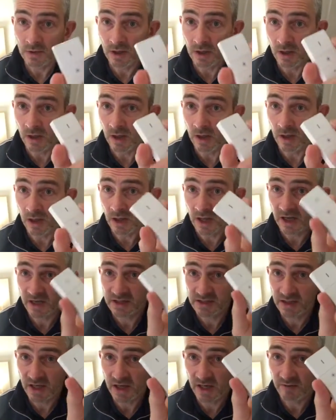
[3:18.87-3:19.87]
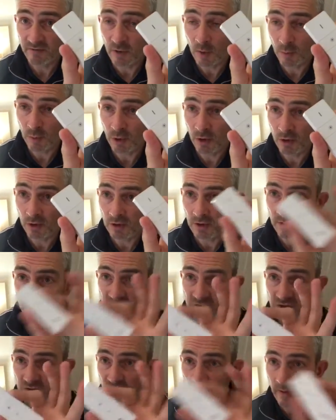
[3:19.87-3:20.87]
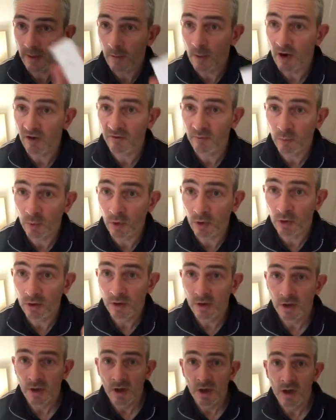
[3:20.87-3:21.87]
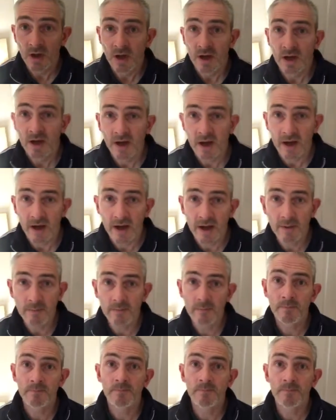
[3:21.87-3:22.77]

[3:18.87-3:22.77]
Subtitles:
Like I say, I've not programmed it to turn them off, but I